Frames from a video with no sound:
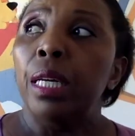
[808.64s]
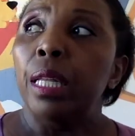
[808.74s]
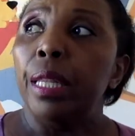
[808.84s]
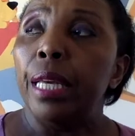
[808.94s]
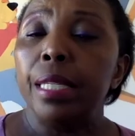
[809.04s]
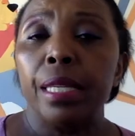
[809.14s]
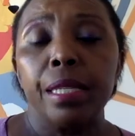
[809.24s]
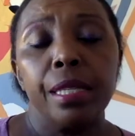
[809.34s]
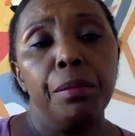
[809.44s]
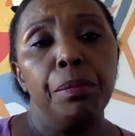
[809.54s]
This is
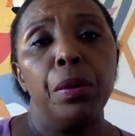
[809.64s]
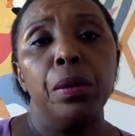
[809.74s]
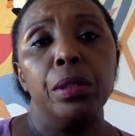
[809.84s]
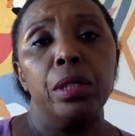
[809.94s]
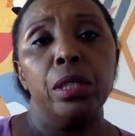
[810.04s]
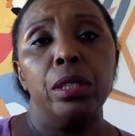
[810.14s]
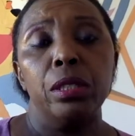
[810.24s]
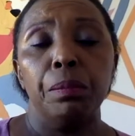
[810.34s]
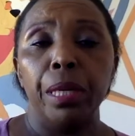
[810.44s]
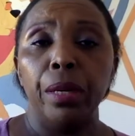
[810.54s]
important
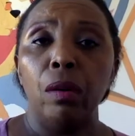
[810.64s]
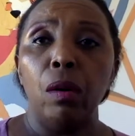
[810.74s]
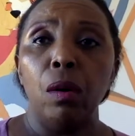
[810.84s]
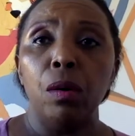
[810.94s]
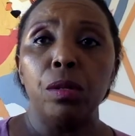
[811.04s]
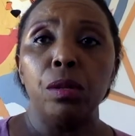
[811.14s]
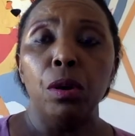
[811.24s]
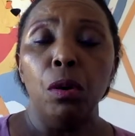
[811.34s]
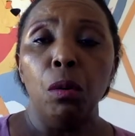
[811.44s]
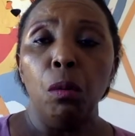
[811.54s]
because
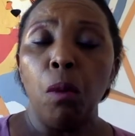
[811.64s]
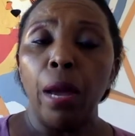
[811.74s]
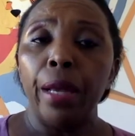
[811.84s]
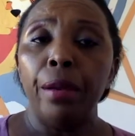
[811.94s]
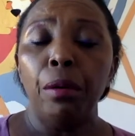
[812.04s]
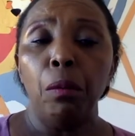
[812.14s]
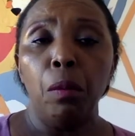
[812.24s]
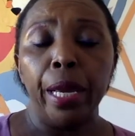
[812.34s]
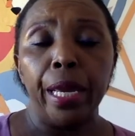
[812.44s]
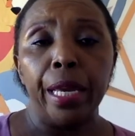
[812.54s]
when
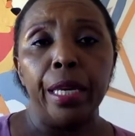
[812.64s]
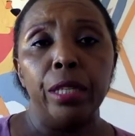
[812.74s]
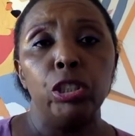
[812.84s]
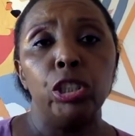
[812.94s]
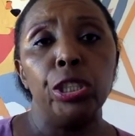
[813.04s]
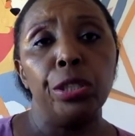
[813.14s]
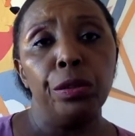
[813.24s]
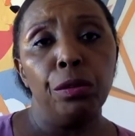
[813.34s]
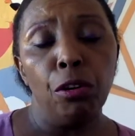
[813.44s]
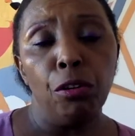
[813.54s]
we
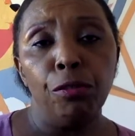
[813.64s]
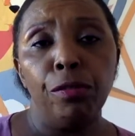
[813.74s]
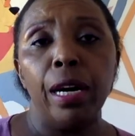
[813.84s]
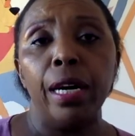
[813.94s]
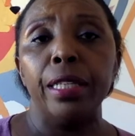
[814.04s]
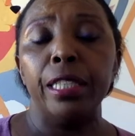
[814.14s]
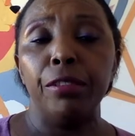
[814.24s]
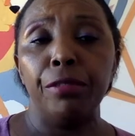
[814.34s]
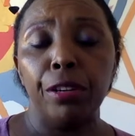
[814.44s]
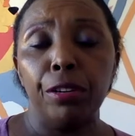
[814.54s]
chew over
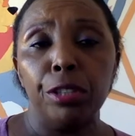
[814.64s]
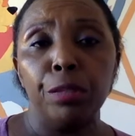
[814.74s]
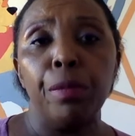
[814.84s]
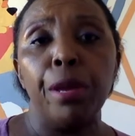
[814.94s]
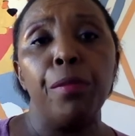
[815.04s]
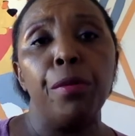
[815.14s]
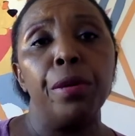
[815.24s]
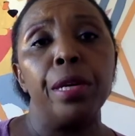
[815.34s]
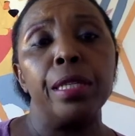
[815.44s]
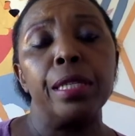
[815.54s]
difficult
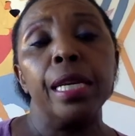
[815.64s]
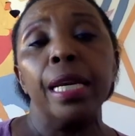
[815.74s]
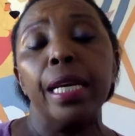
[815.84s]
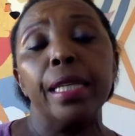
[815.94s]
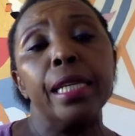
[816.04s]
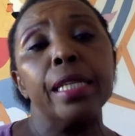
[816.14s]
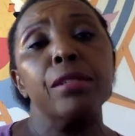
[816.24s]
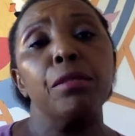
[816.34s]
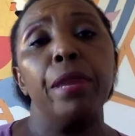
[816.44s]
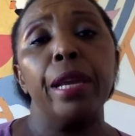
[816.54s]
memories, it tends to
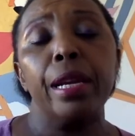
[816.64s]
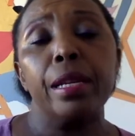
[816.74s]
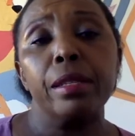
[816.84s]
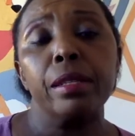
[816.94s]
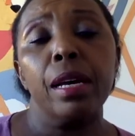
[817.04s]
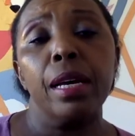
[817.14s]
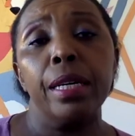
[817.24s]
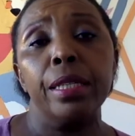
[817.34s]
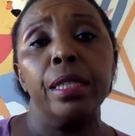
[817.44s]
make us sad,